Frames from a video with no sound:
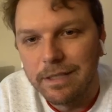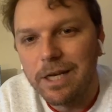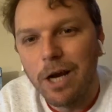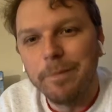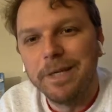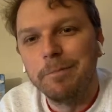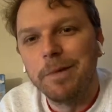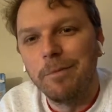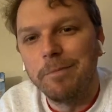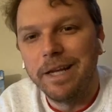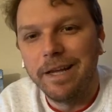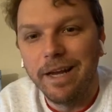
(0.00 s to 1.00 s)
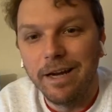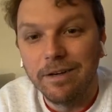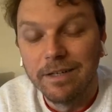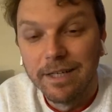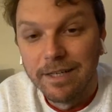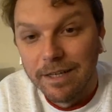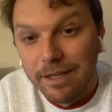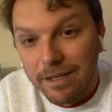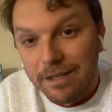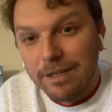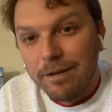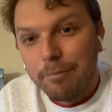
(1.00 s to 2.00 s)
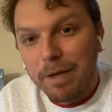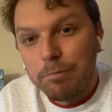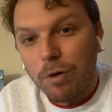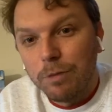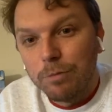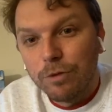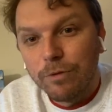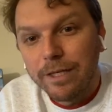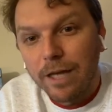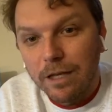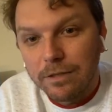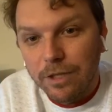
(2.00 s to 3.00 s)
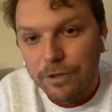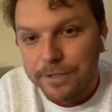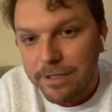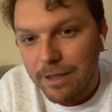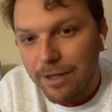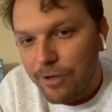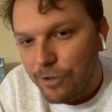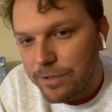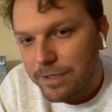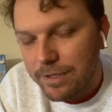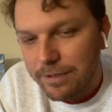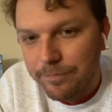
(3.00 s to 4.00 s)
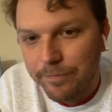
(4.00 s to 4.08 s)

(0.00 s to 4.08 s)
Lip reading: Comment about my hair. My barber Reynaldo is closed,